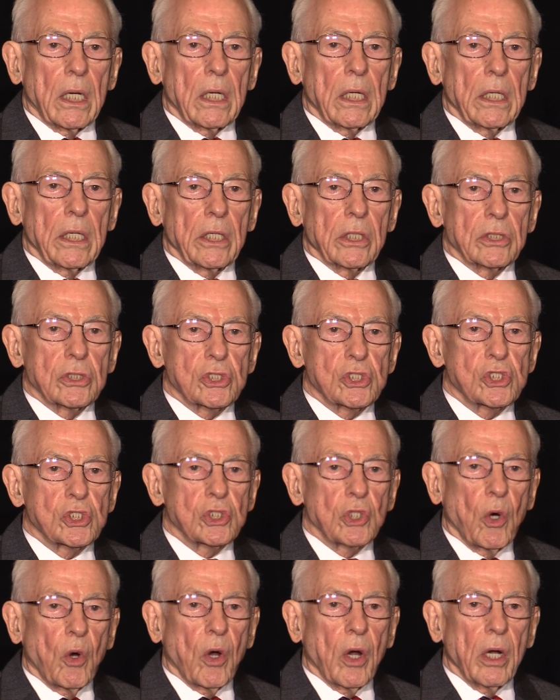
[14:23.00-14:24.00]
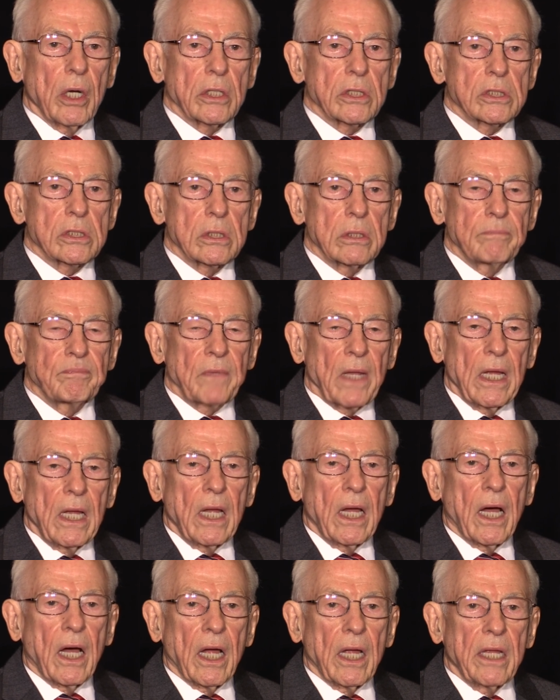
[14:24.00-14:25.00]
in short,
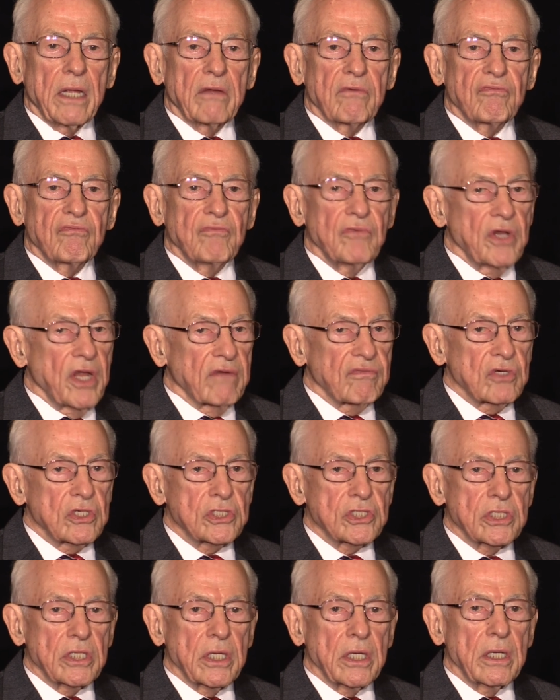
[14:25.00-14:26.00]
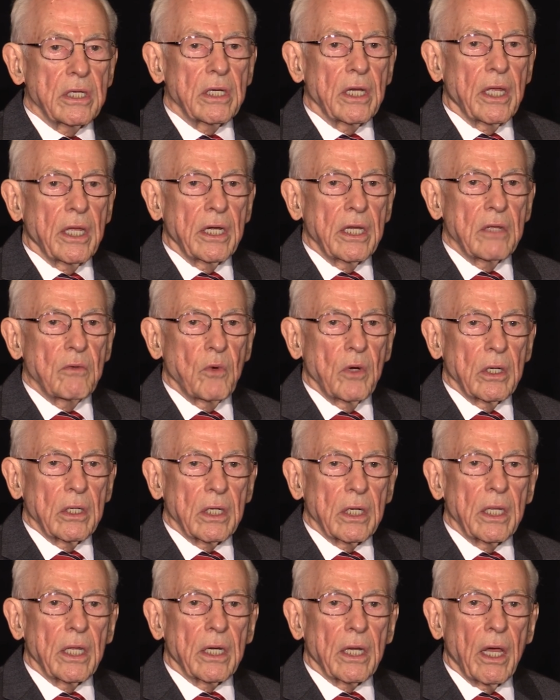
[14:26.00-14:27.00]
I have never seen
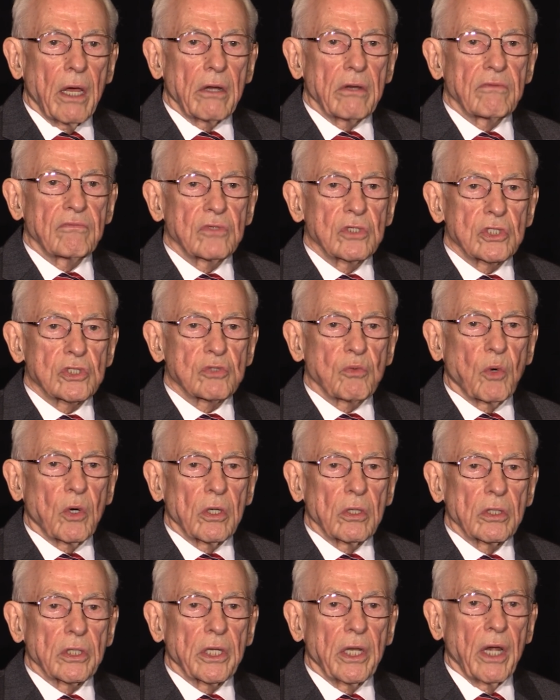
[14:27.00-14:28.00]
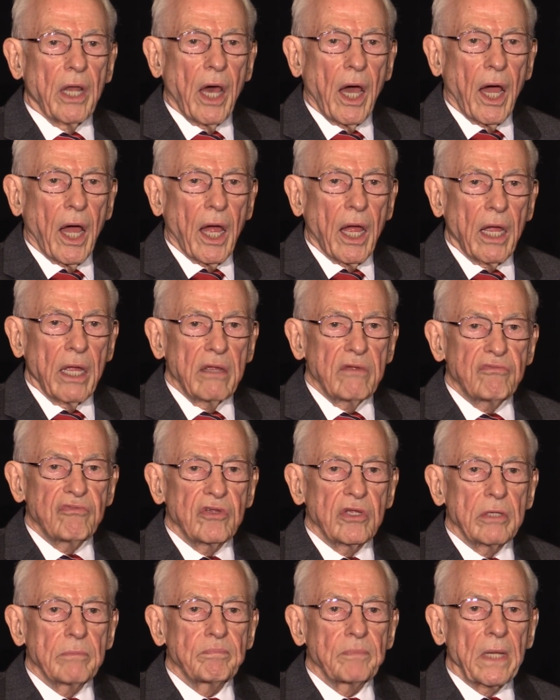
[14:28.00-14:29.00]
anyone get out of this world alive,
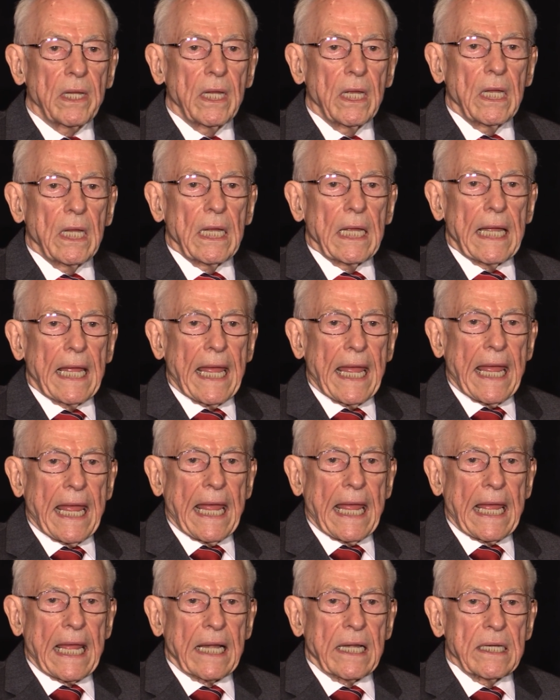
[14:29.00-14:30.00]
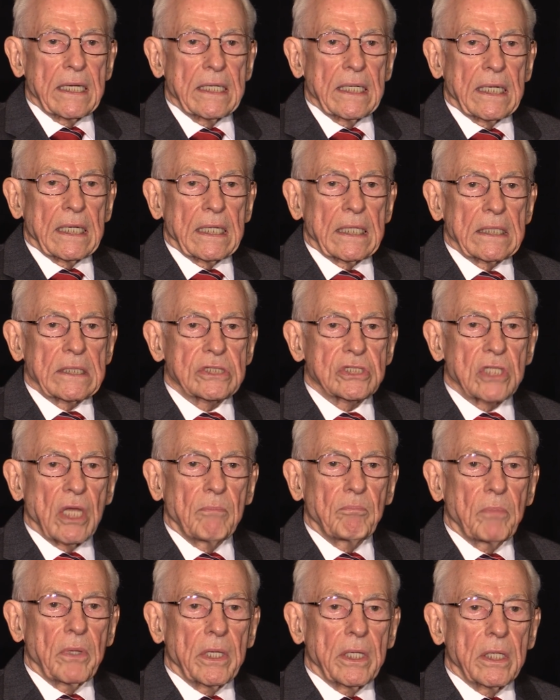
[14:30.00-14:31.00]
and
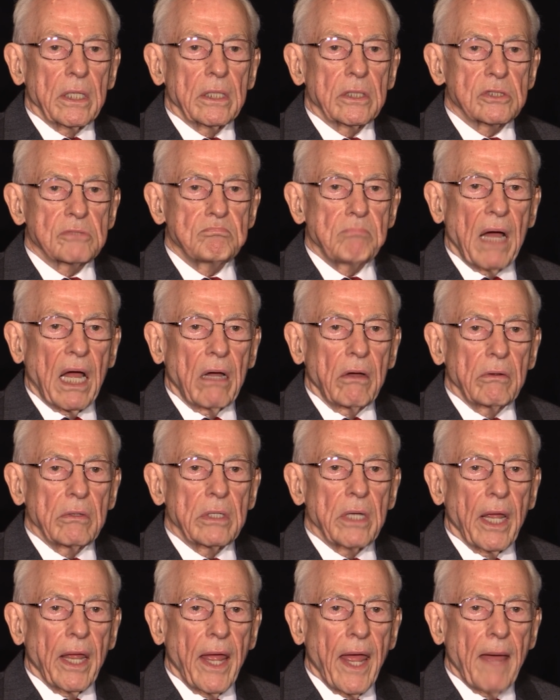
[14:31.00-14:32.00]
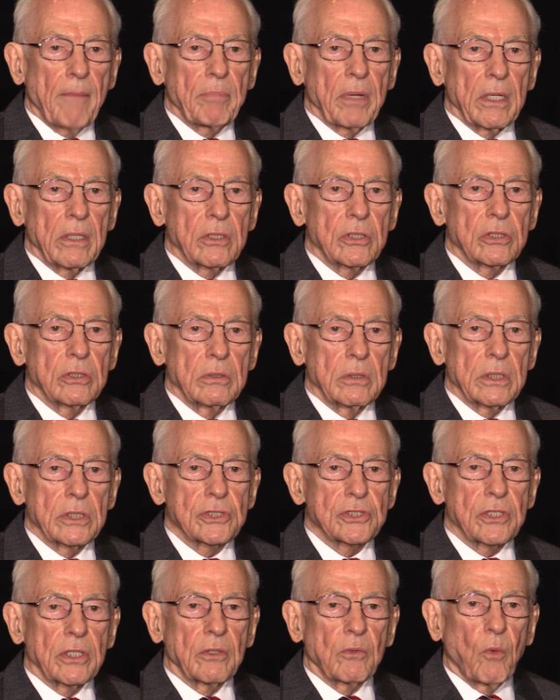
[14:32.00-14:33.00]
something is bound to happen to
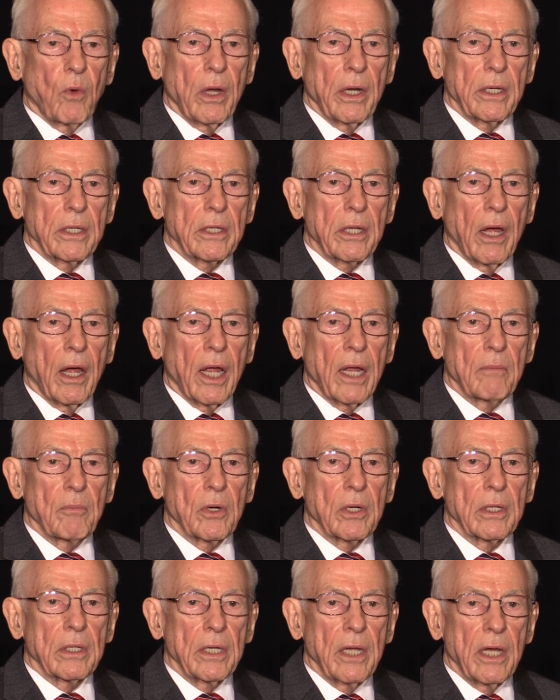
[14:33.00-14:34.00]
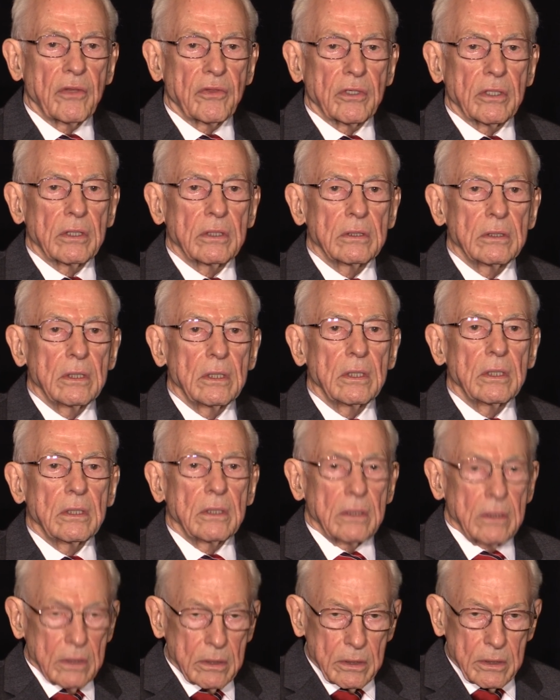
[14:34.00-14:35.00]
us at one time or another.
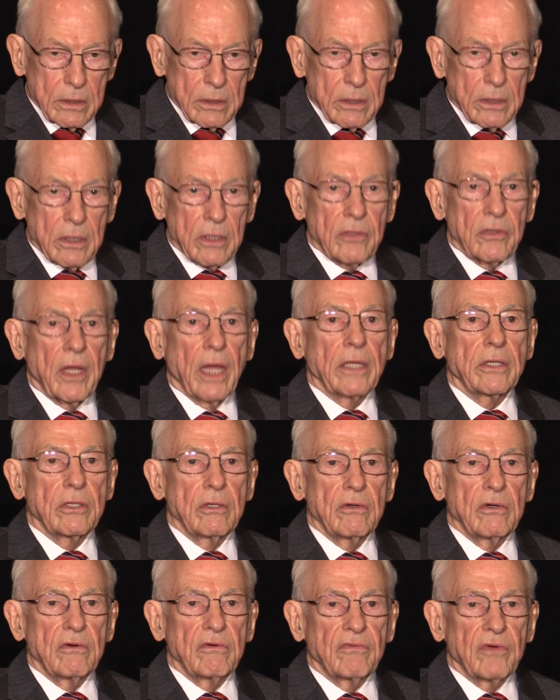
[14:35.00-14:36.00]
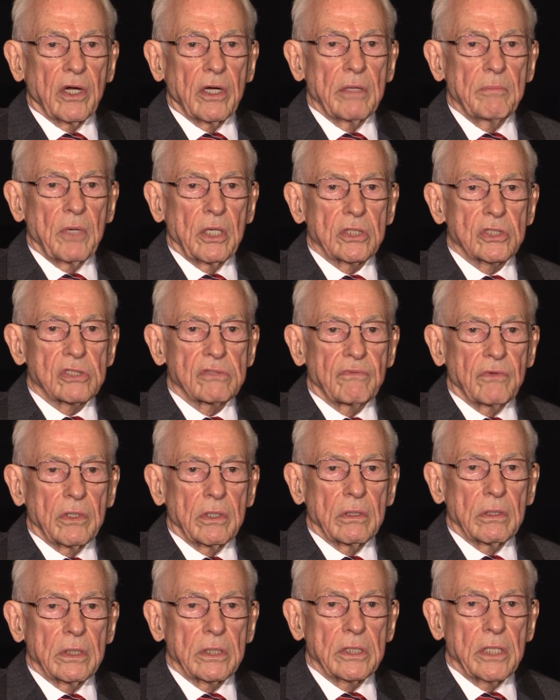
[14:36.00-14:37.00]
Thank you very much for
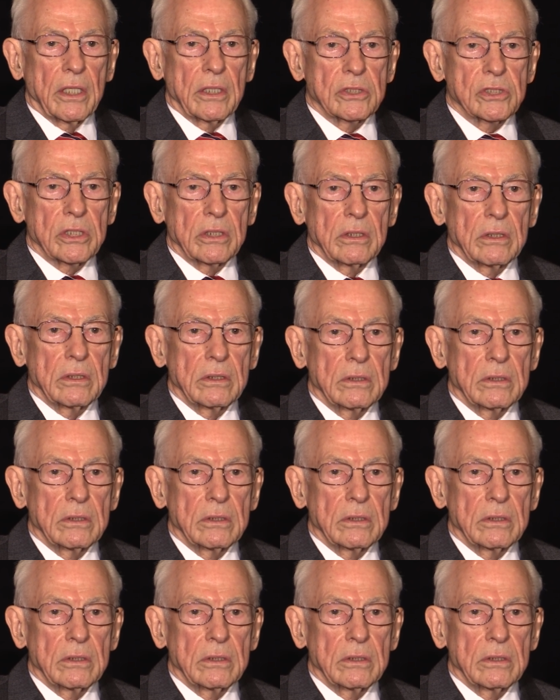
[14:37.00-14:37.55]
your attention.